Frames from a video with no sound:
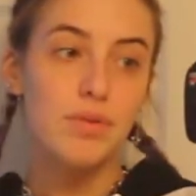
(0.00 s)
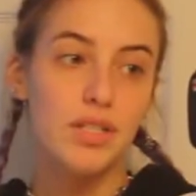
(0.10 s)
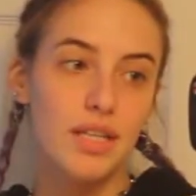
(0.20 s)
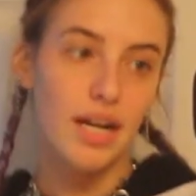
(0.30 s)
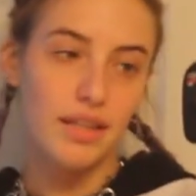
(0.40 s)

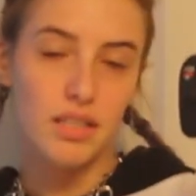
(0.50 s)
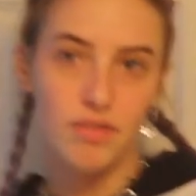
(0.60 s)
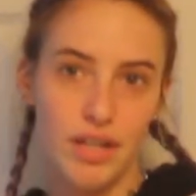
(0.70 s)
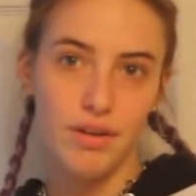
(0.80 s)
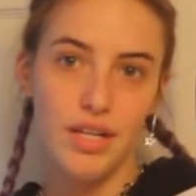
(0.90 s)
just gonna end this
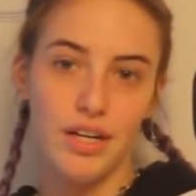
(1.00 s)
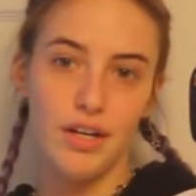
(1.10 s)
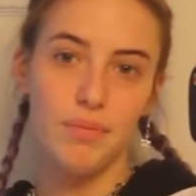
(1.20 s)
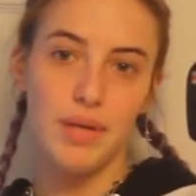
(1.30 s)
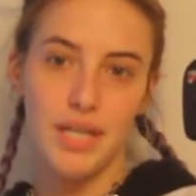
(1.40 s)
video
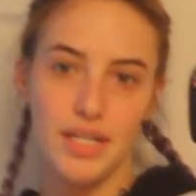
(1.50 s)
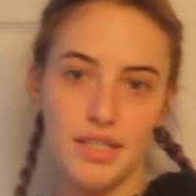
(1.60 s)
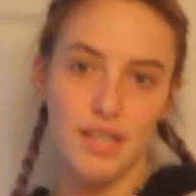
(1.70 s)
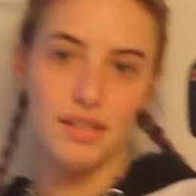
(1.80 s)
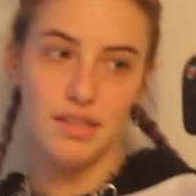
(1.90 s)
here because
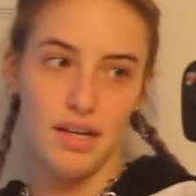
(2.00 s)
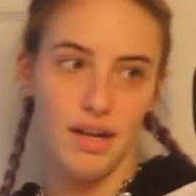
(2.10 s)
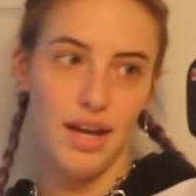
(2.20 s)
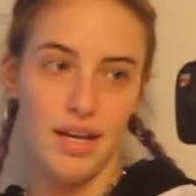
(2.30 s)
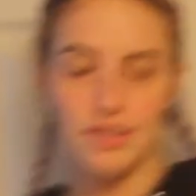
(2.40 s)
it's
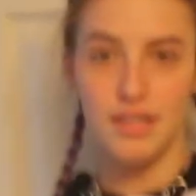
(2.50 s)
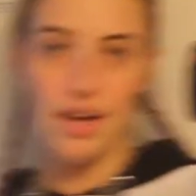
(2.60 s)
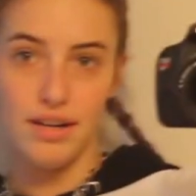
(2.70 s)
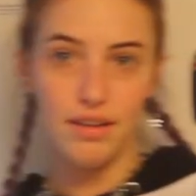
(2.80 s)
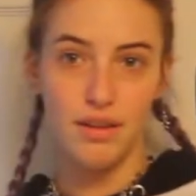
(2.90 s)
Sunday, it's the end